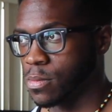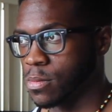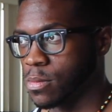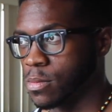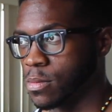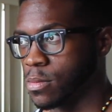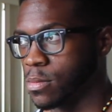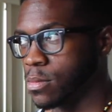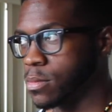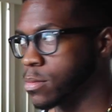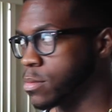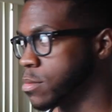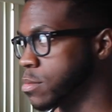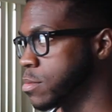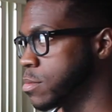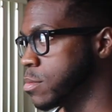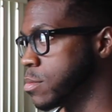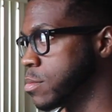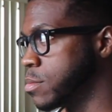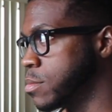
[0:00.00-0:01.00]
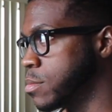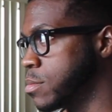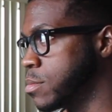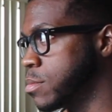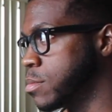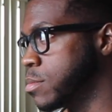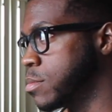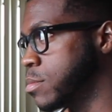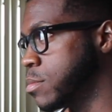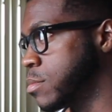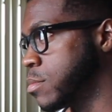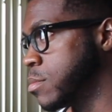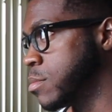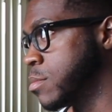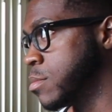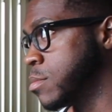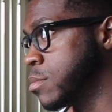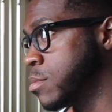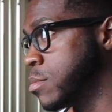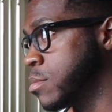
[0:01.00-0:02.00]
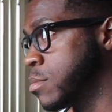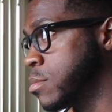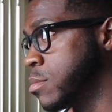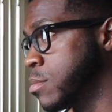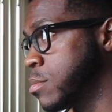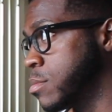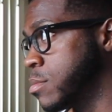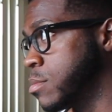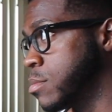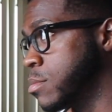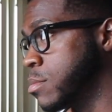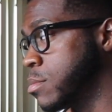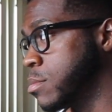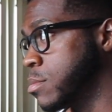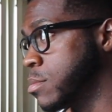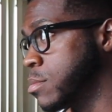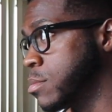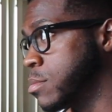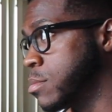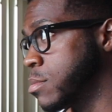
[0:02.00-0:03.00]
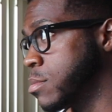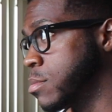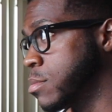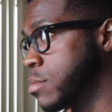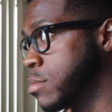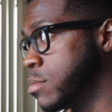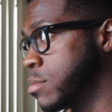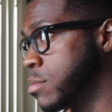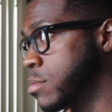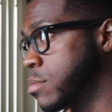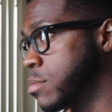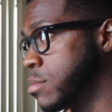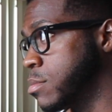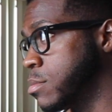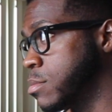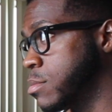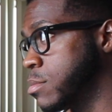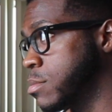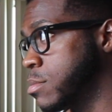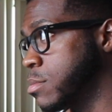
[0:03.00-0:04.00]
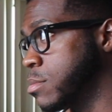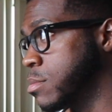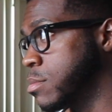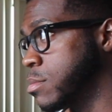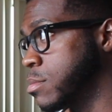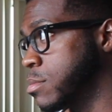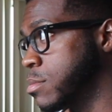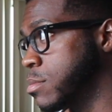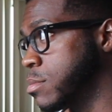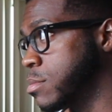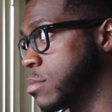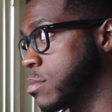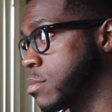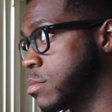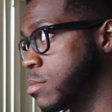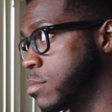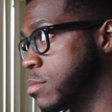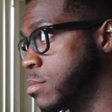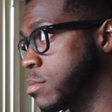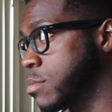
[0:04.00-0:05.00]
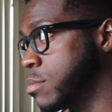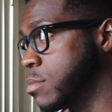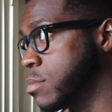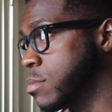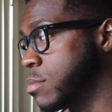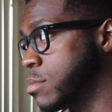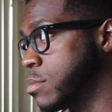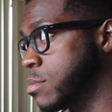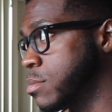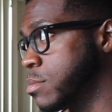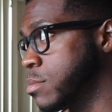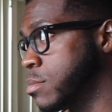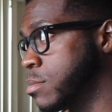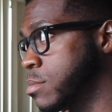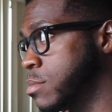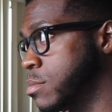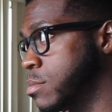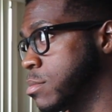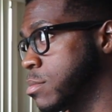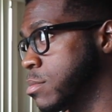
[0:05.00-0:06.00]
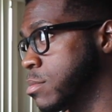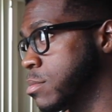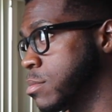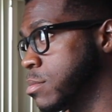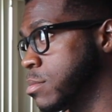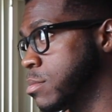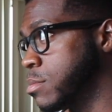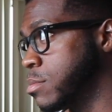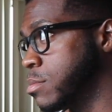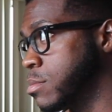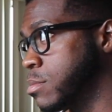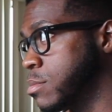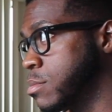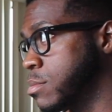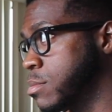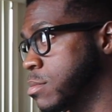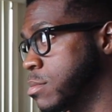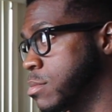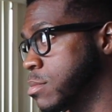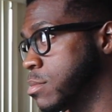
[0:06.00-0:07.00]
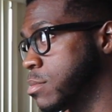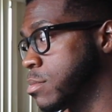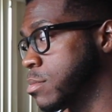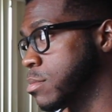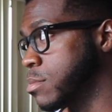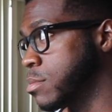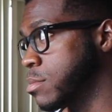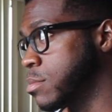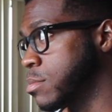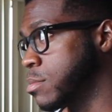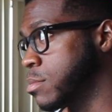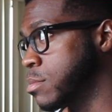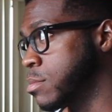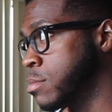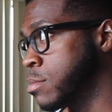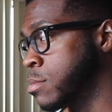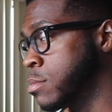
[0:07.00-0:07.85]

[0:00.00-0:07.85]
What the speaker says: No words are spoken by the person on screen.